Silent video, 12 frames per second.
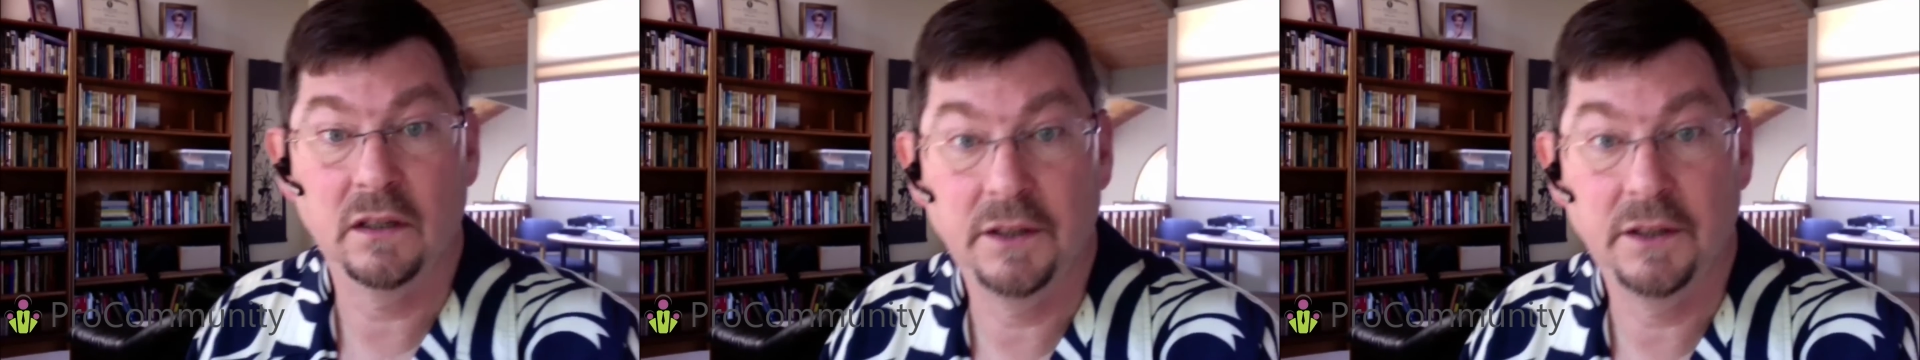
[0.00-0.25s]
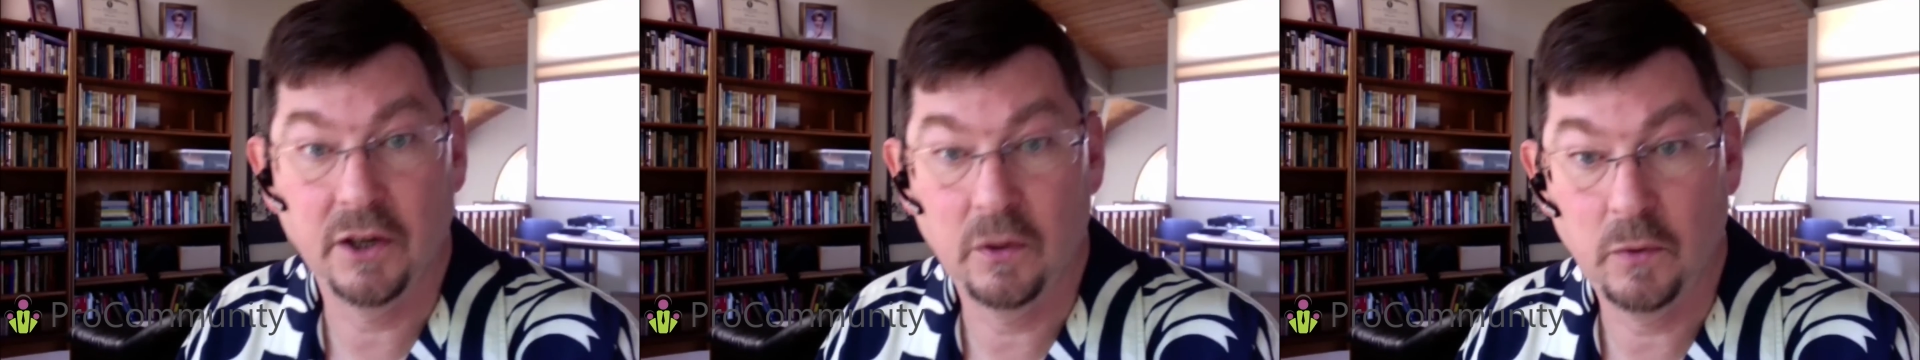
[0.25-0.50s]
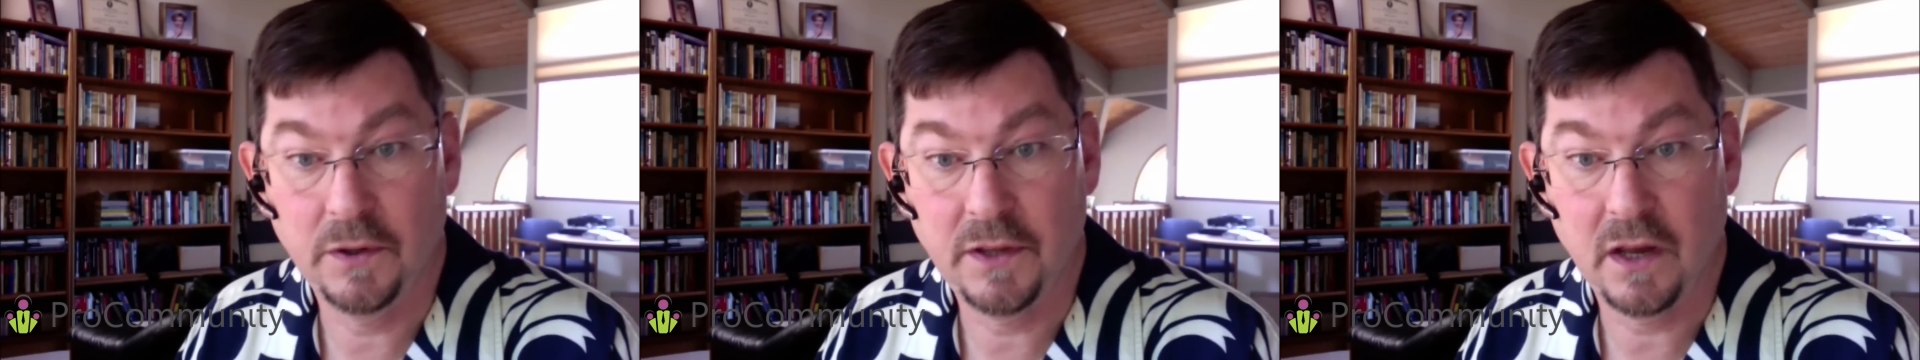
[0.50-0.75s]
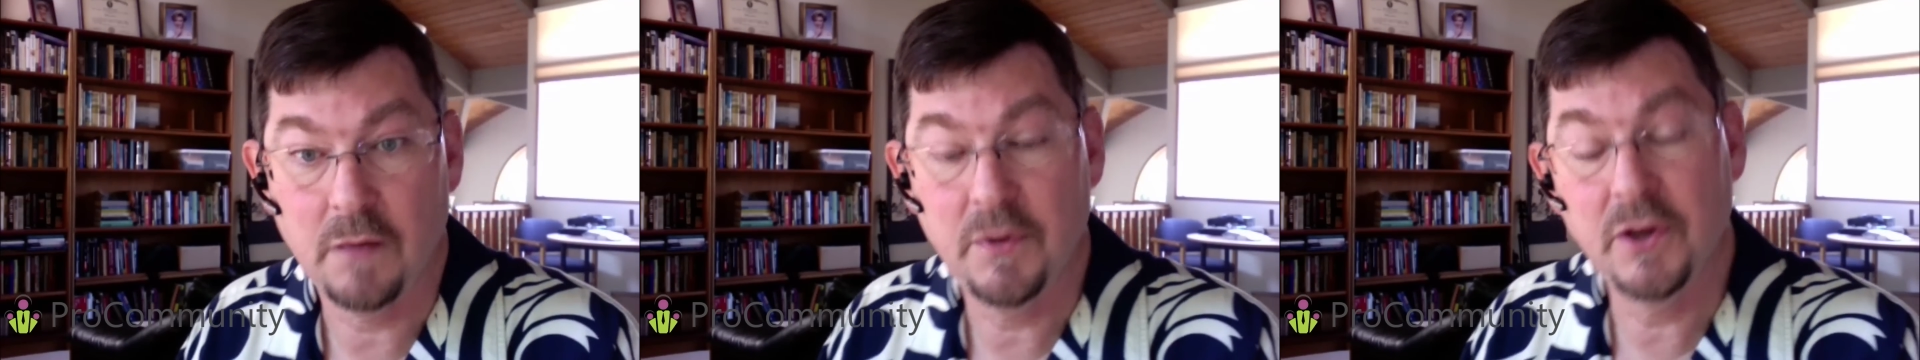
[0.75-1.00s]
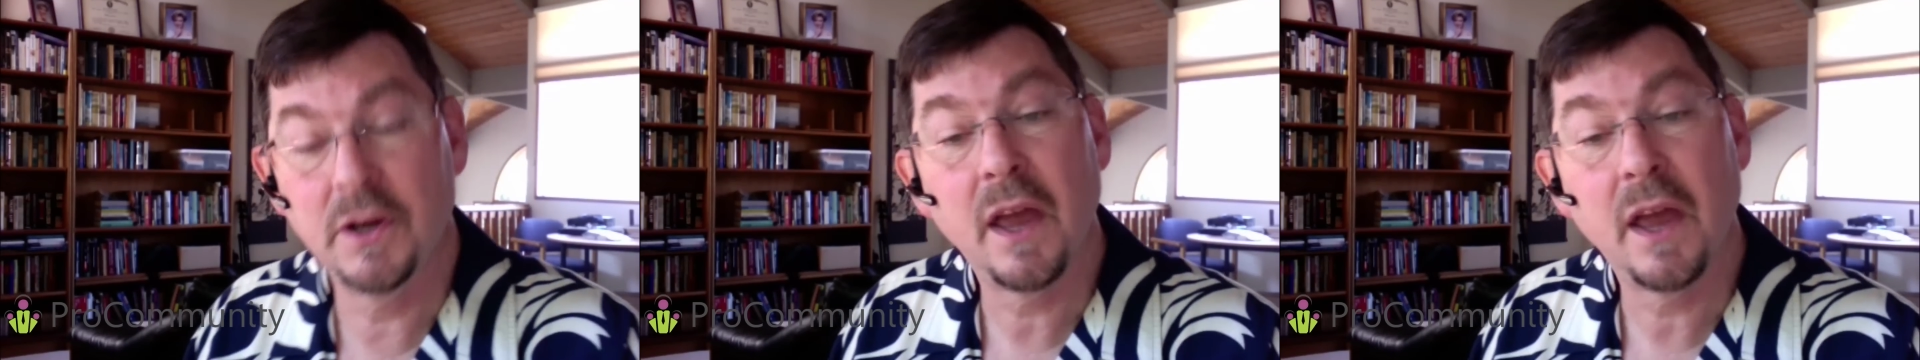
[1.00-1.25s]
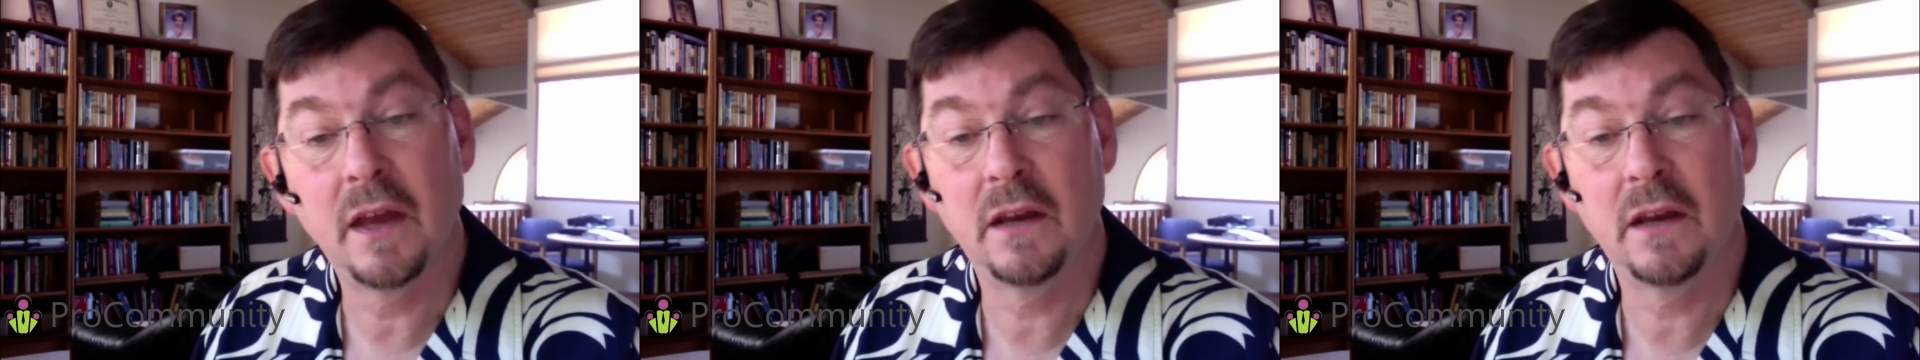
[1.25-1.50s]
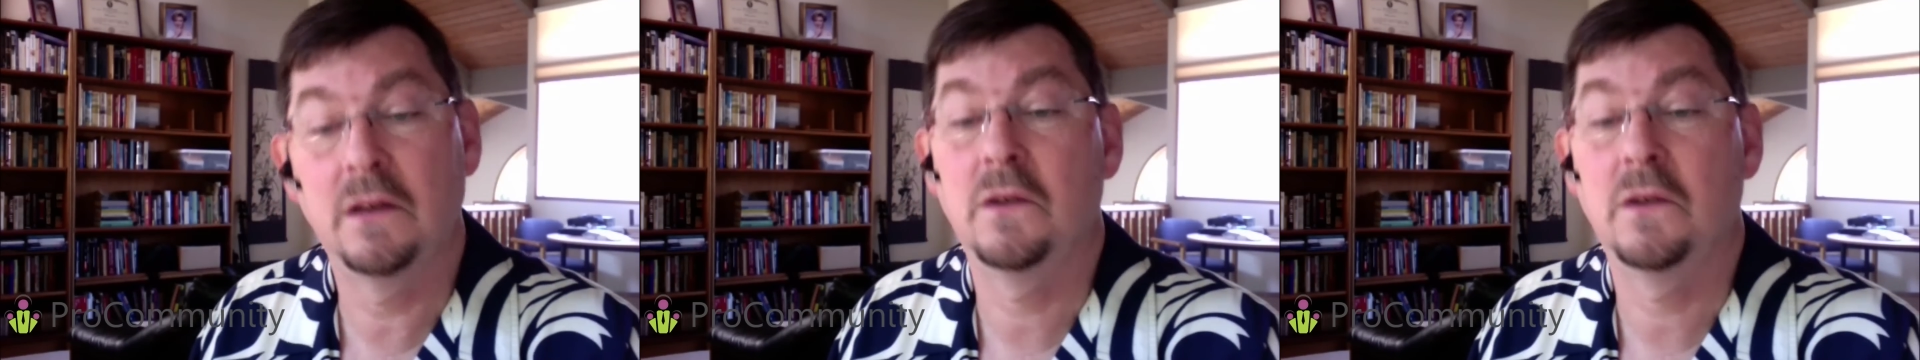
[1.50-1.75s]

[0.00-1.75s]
clear in what they communicated,